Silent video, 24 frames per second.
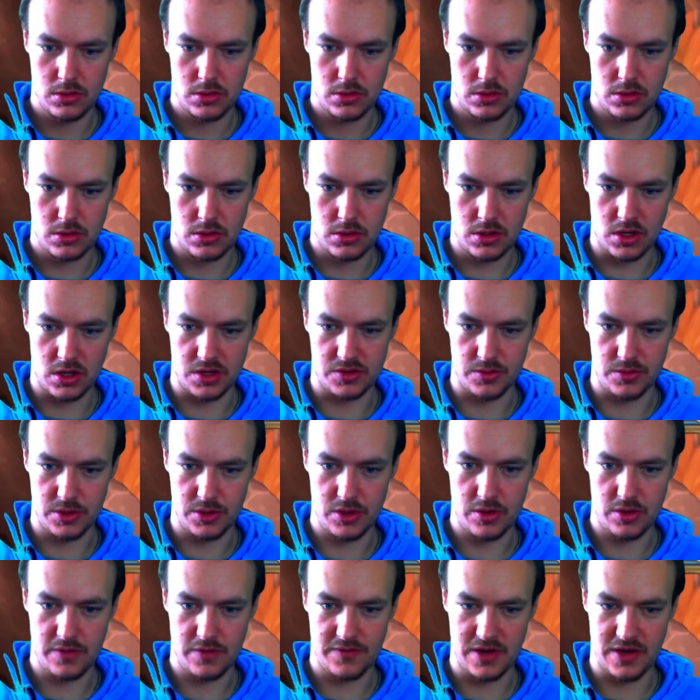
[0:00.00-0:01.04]
okay, so we do
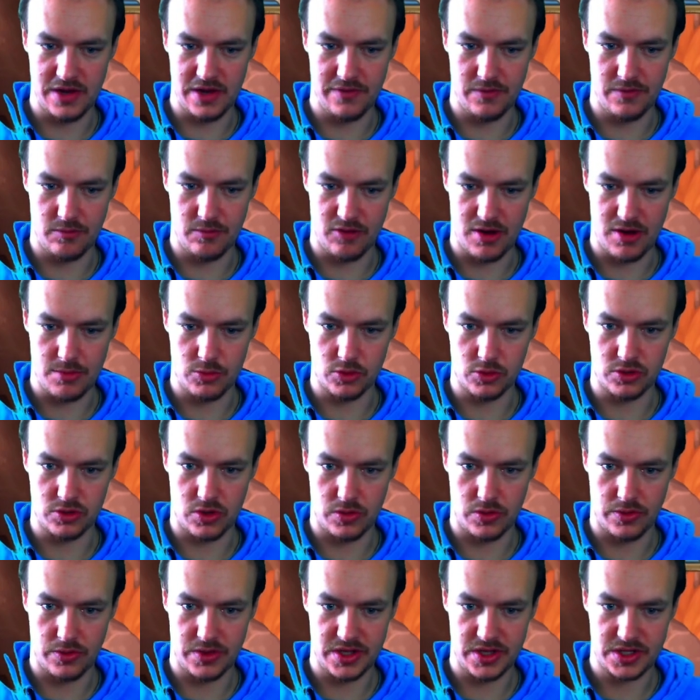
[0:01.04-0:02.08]
have the Living Brambles
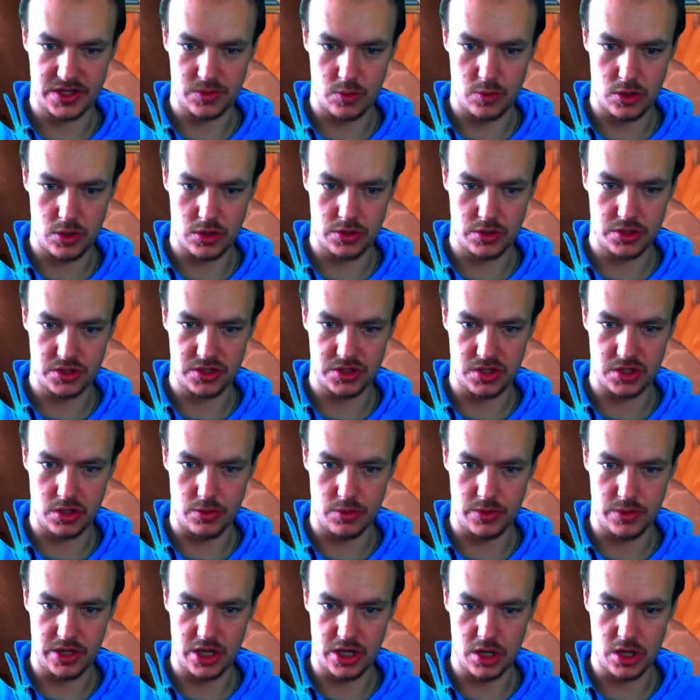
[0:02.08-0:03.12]
on this one, so
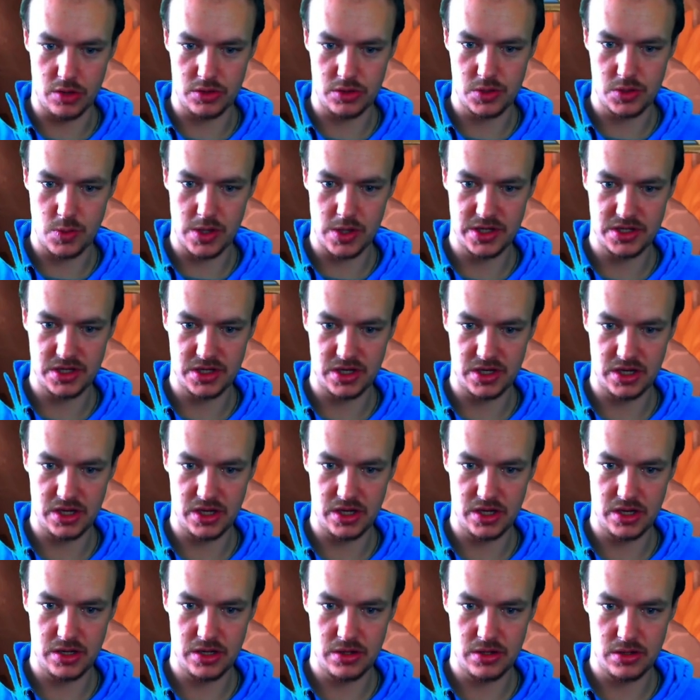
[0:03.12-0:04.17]
we go
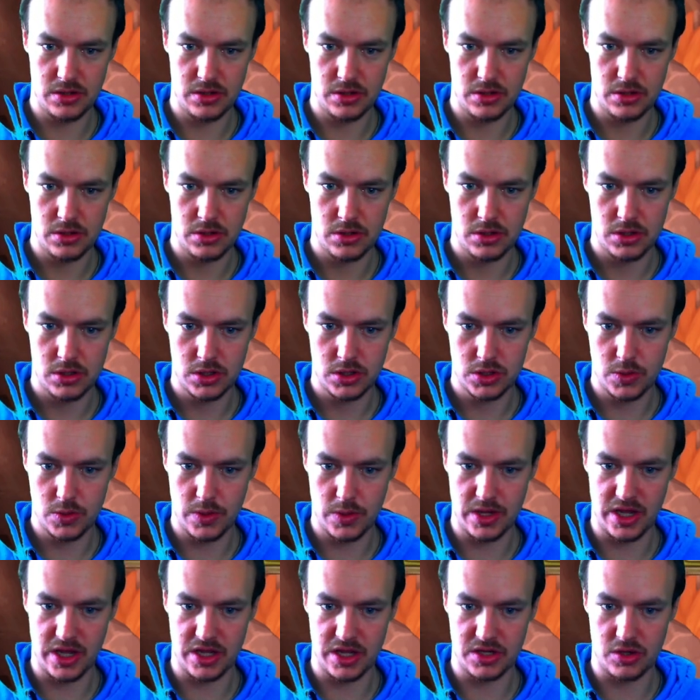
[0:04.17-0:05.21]
20,
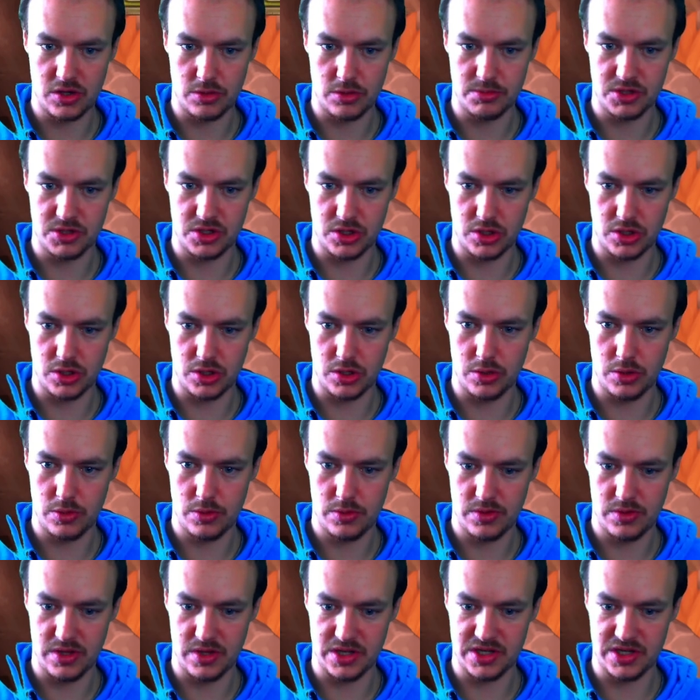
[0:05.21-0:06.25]
28 times 2,
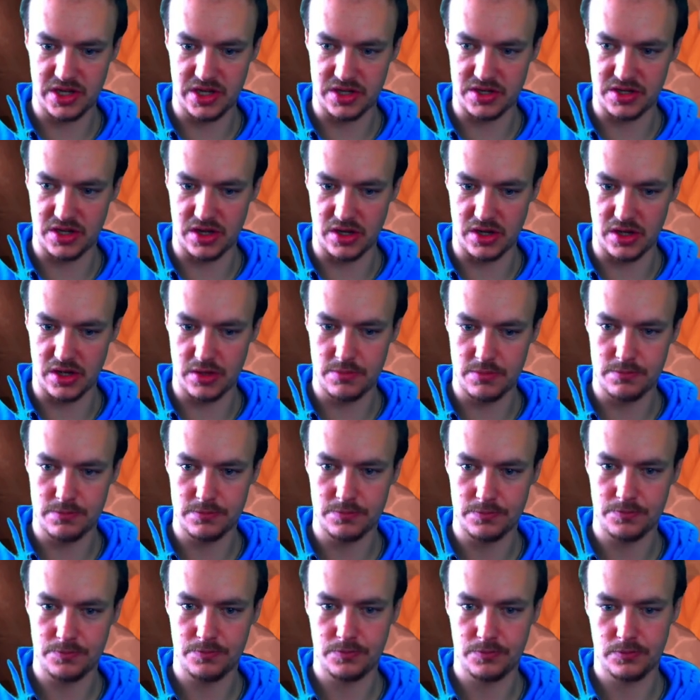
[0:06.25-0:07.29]
this hits here.
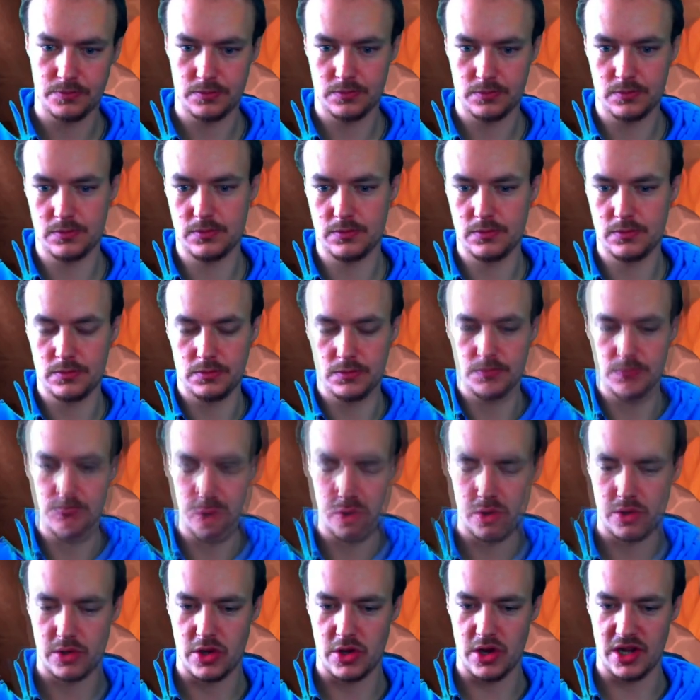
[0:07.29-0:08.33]

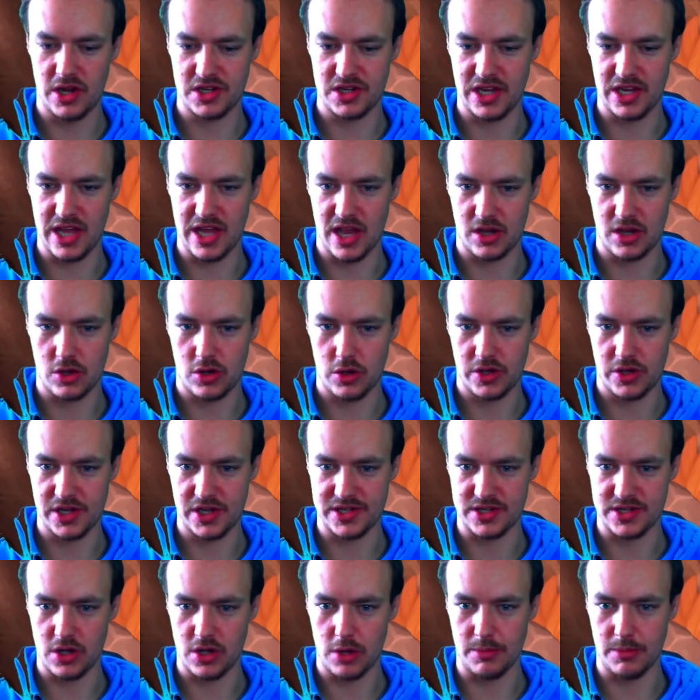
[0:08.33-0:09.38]
Could actually get a Cookie
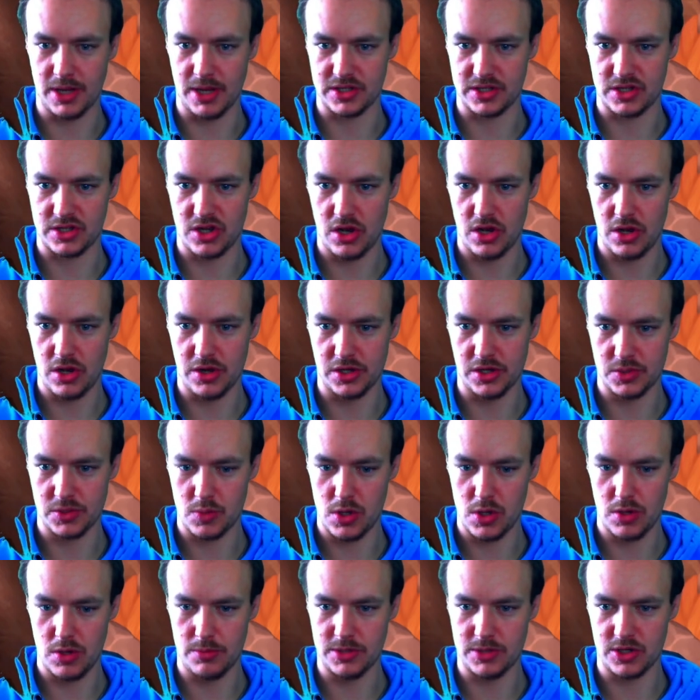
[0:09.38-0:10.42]
Snipe next turn as
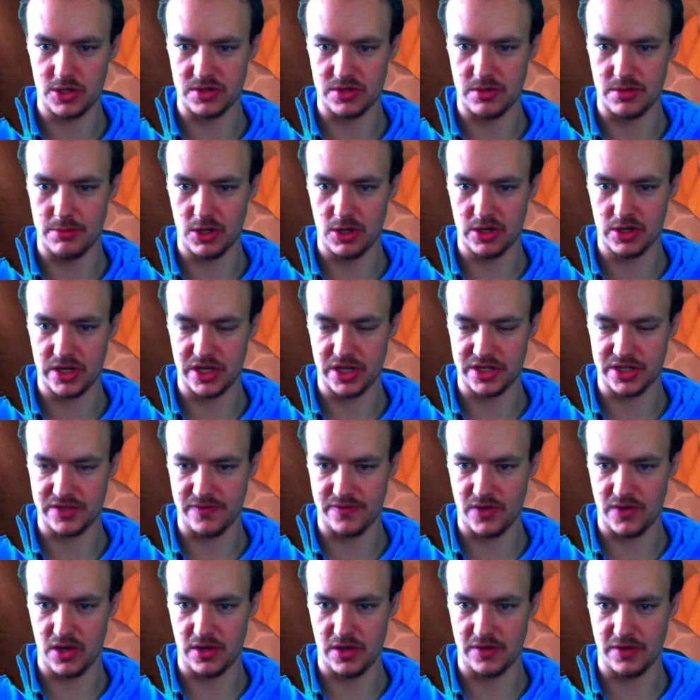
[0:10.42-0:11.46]
well, because the monkey has
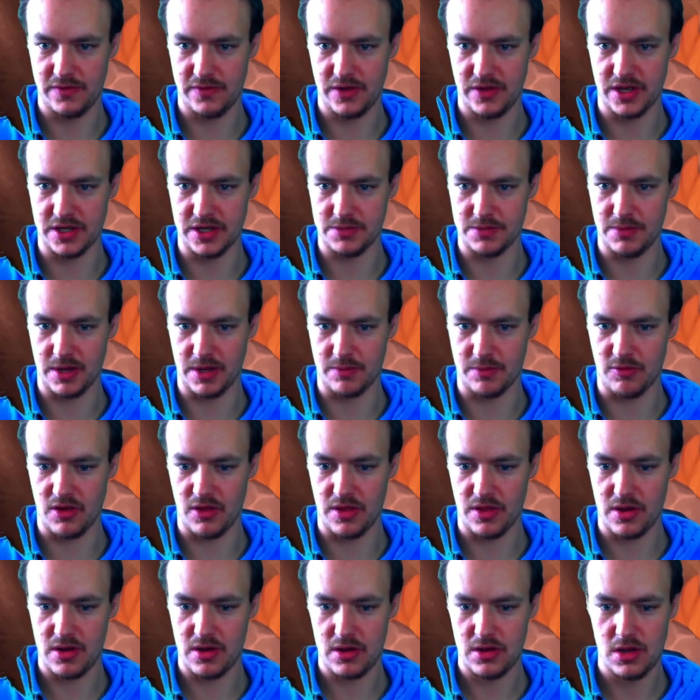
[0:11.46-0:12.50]
survived his big
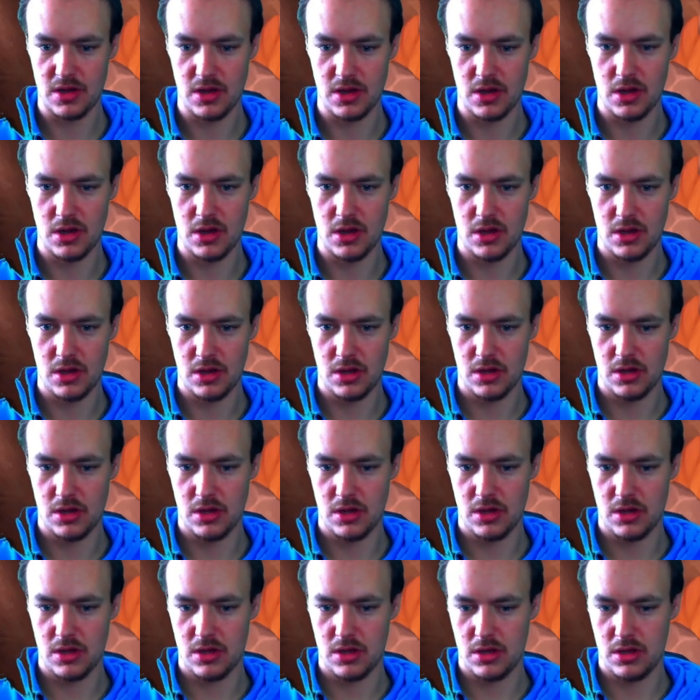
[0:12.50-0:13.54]
brother,
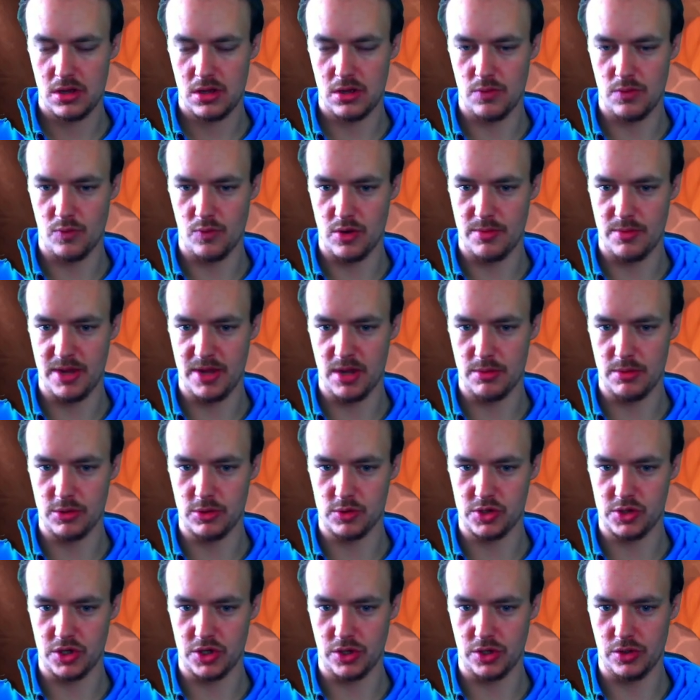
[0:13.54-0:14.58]
and we'll be able
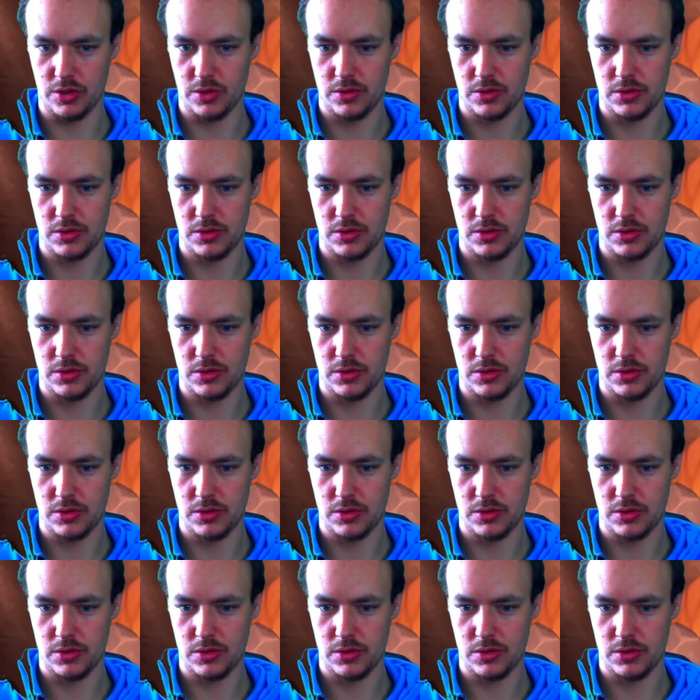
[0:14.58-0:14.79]
to